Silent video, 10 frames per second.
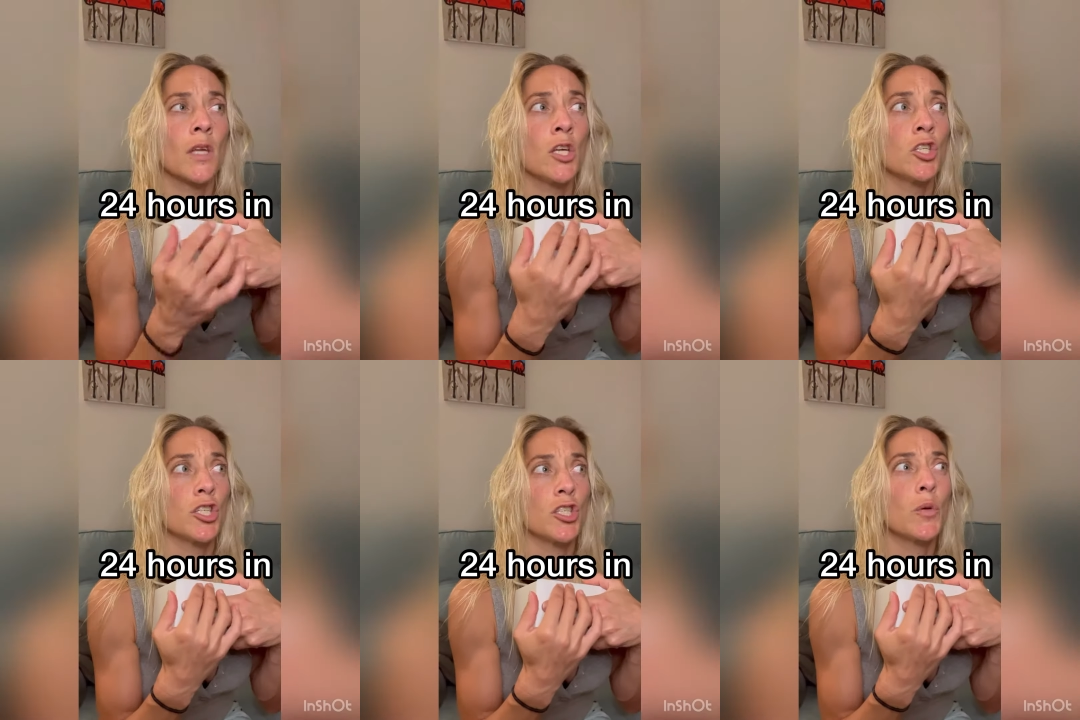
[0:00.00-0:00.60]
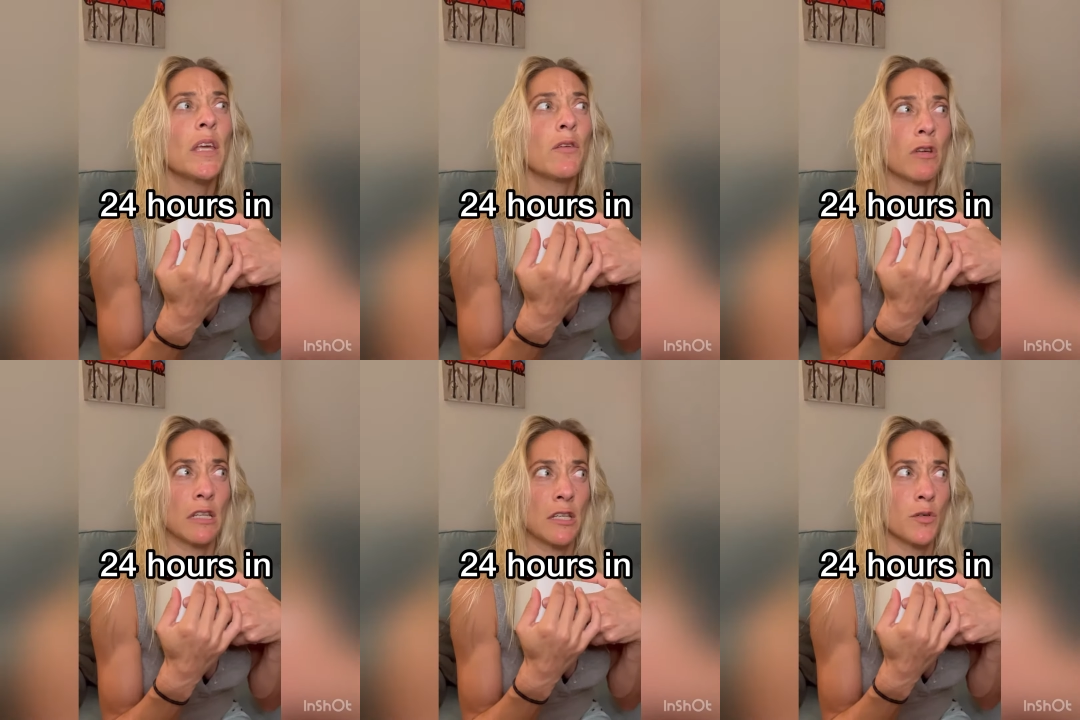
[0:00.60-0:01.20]
Just so he
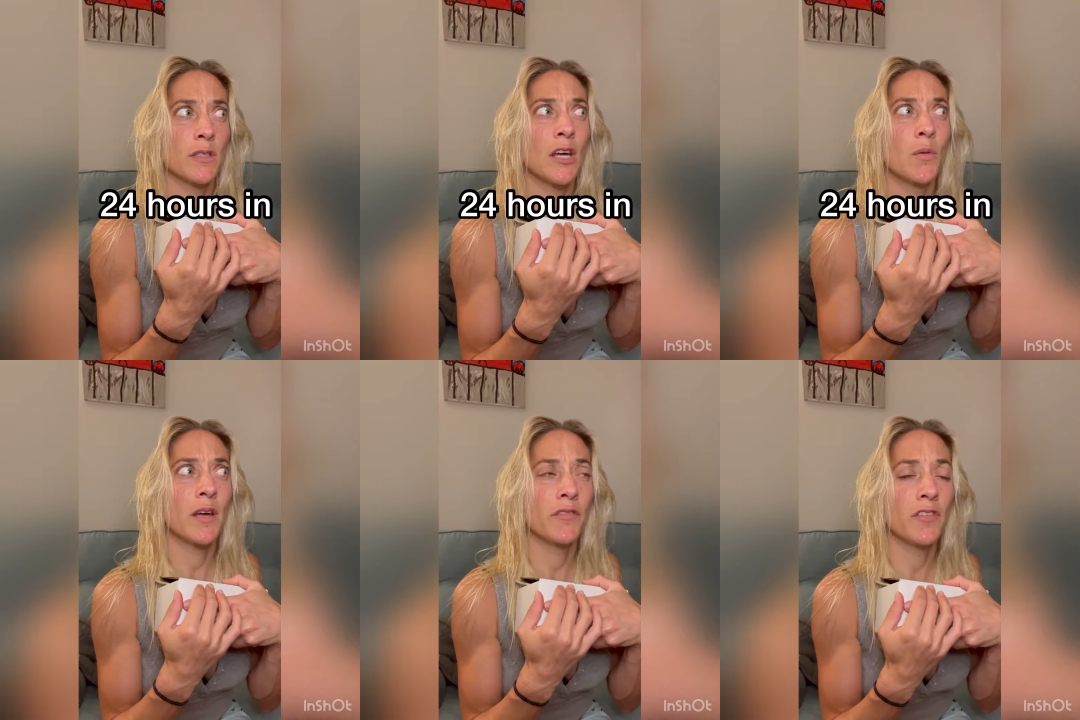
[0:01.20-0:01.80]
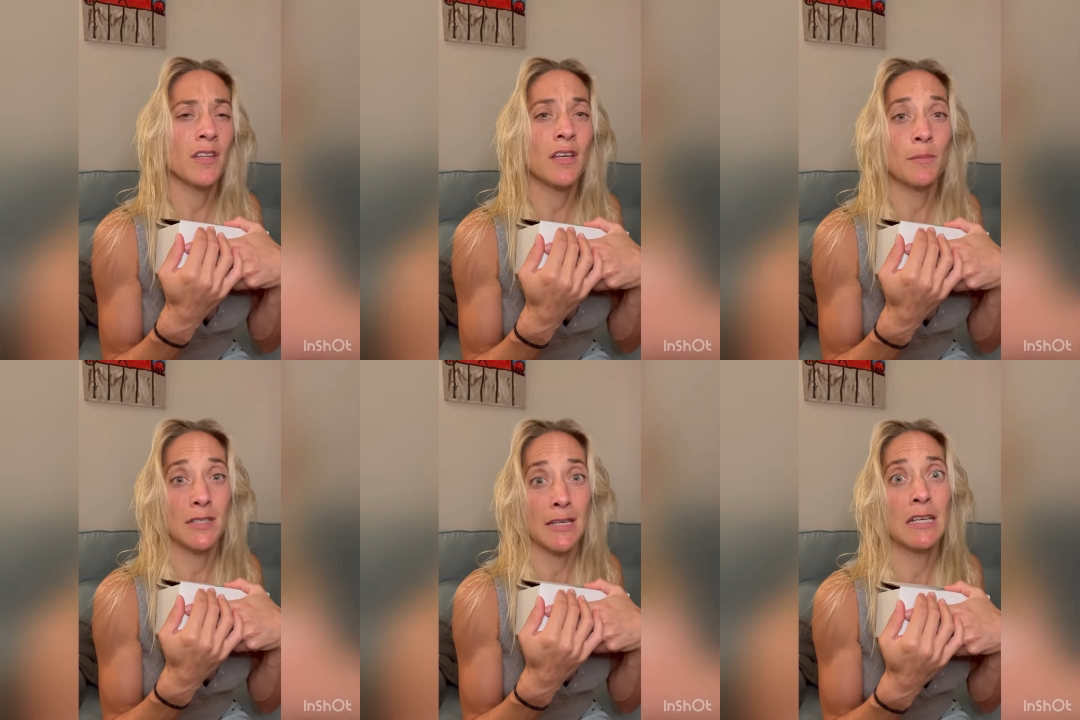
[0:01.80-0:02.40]
really knows how I feel, I'm
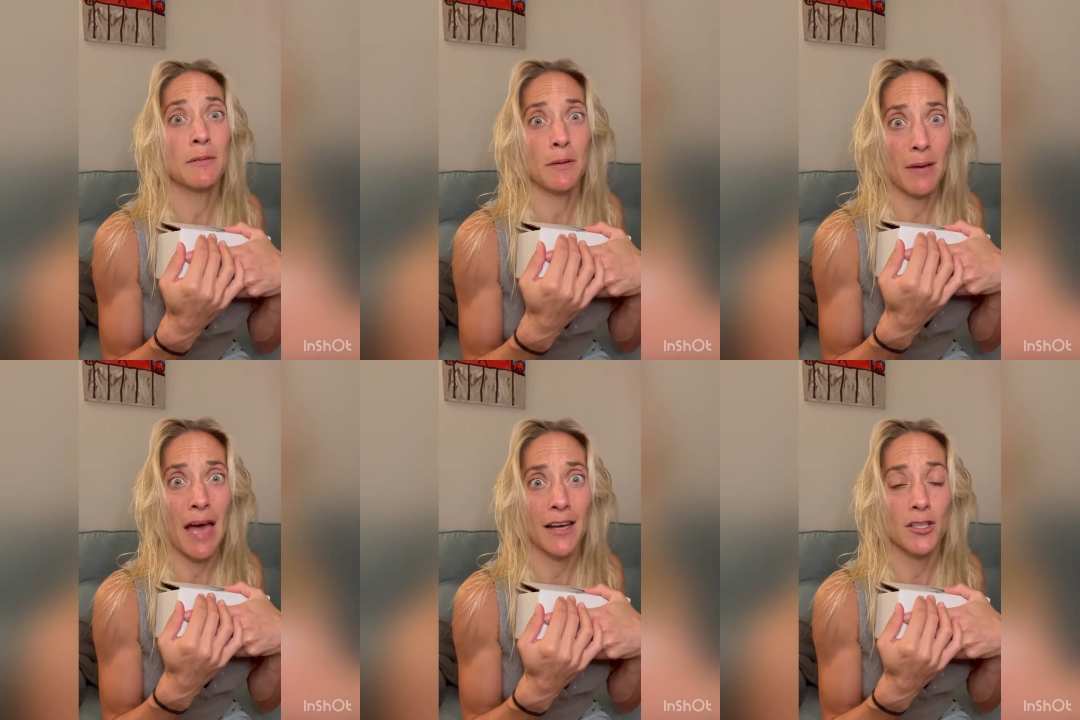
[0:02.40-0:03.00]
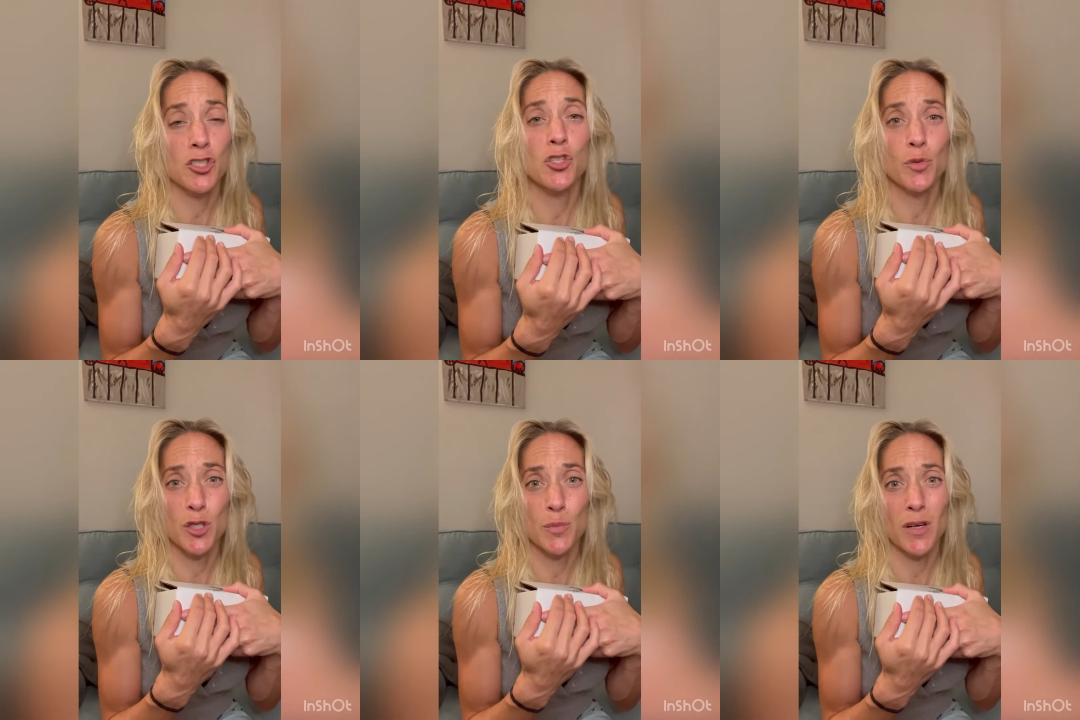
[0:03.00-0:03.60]
sending him a package to
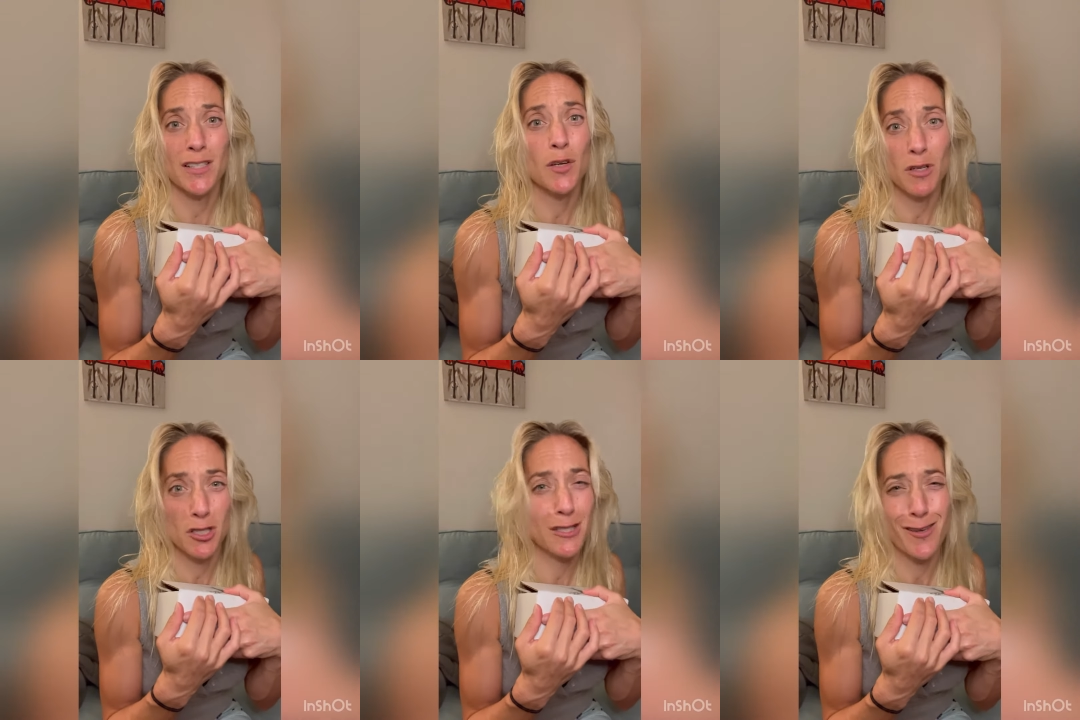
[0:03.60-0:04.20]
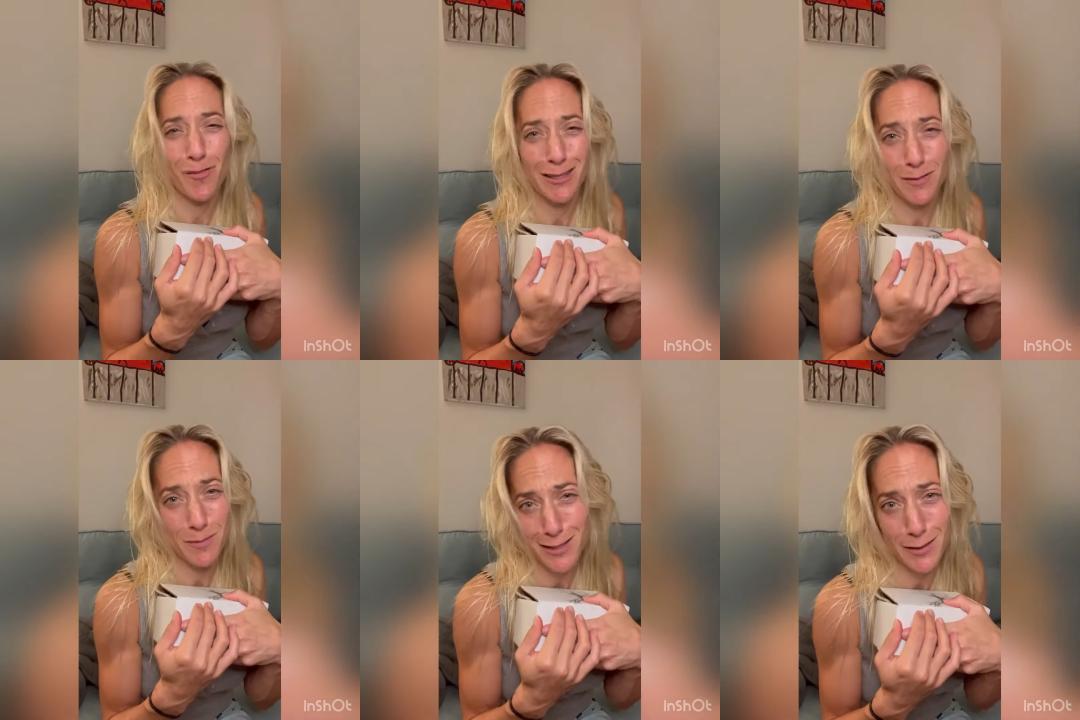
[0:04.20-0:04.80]
express how much he's going to
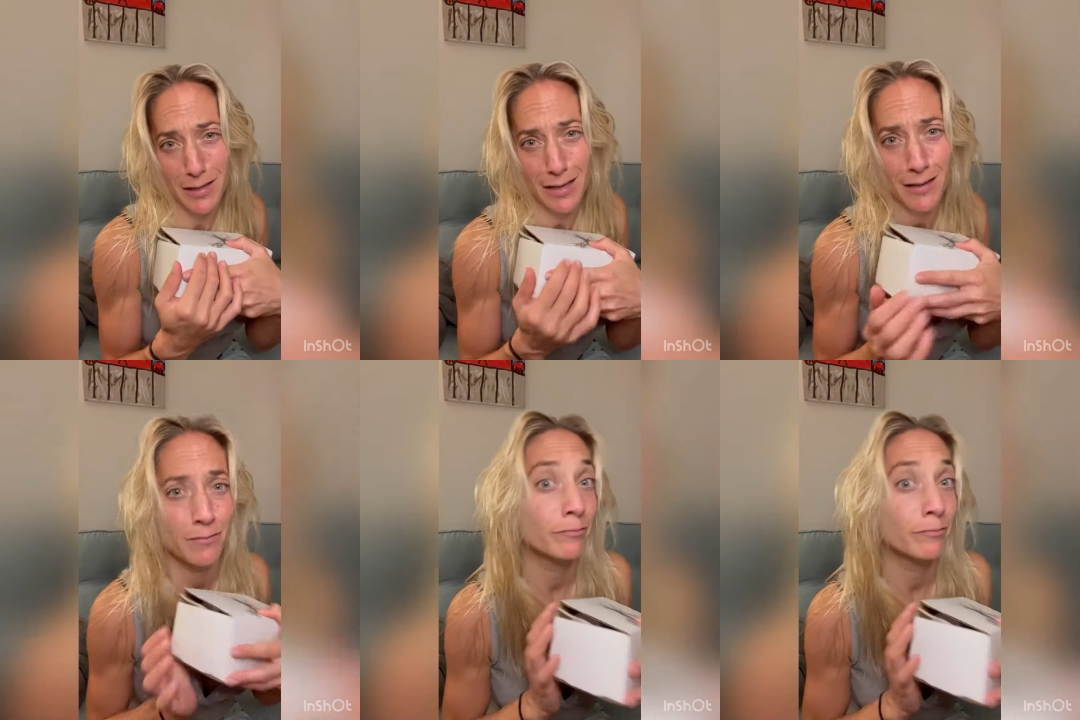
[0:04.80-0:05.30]
miss me.